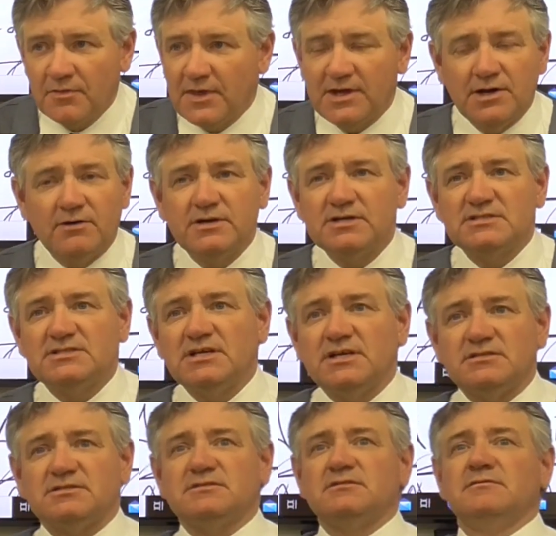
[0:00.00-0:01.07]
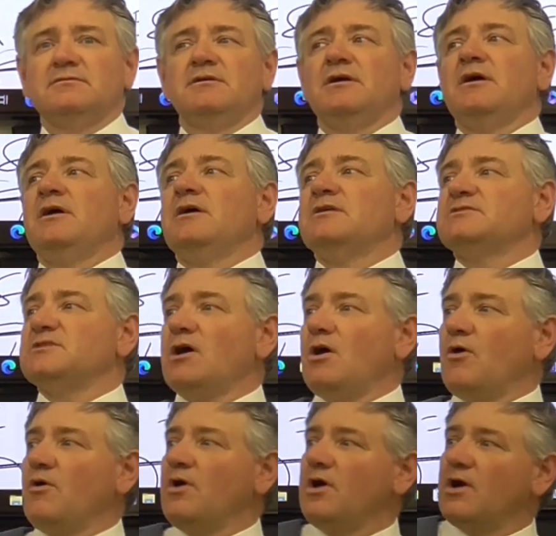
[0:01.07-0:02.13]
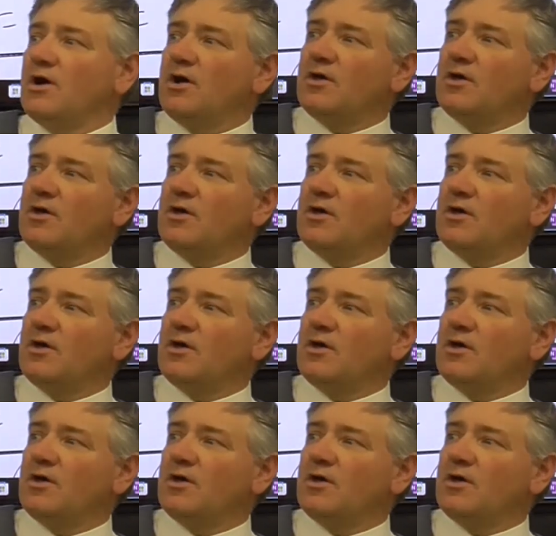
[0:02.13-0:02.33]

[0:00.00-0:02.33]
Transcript: They don't exist. So